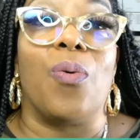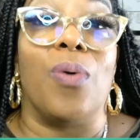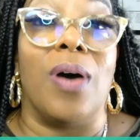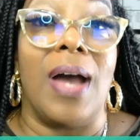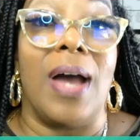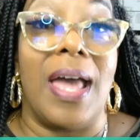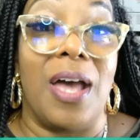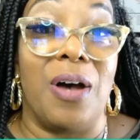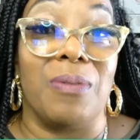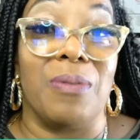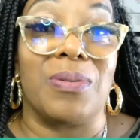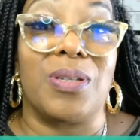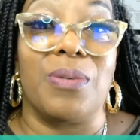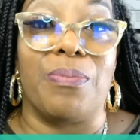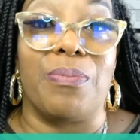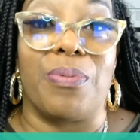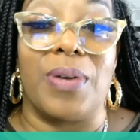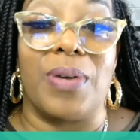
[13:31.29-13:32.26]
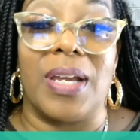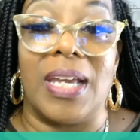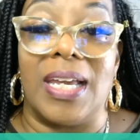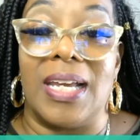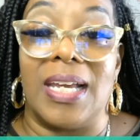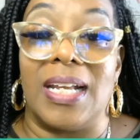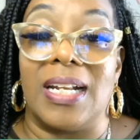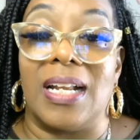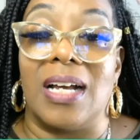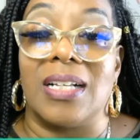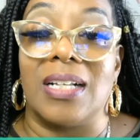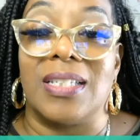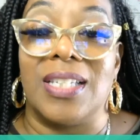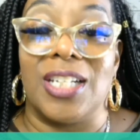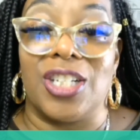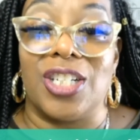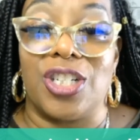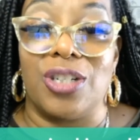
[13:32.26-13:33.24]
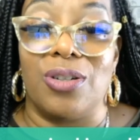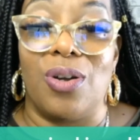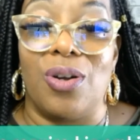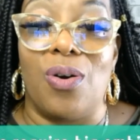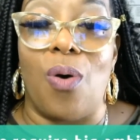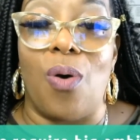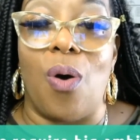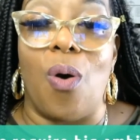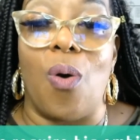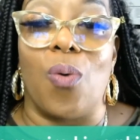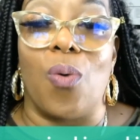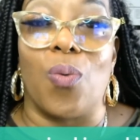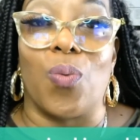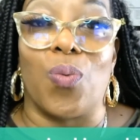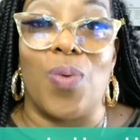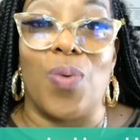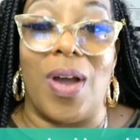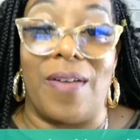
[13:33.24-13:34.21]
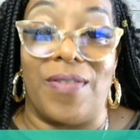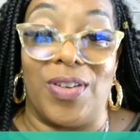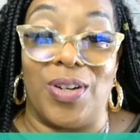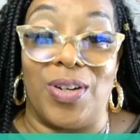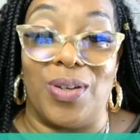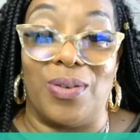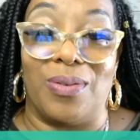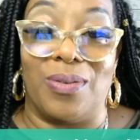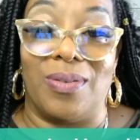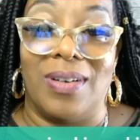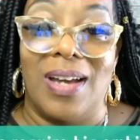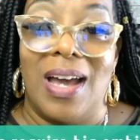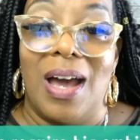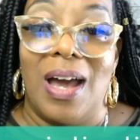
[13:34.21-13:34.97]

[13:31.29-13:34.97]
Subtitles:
will help to bring in additional revenue.